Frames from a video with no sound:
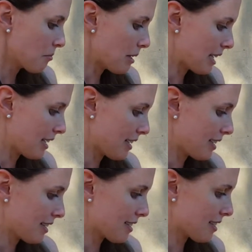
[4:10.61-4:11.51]

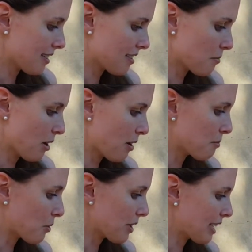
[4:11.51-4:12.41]
but
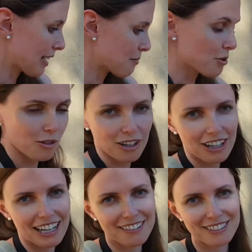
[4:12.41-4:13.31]
tomorrow morning I'm sure
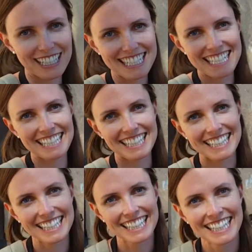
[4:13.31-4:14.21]
I'll have an idea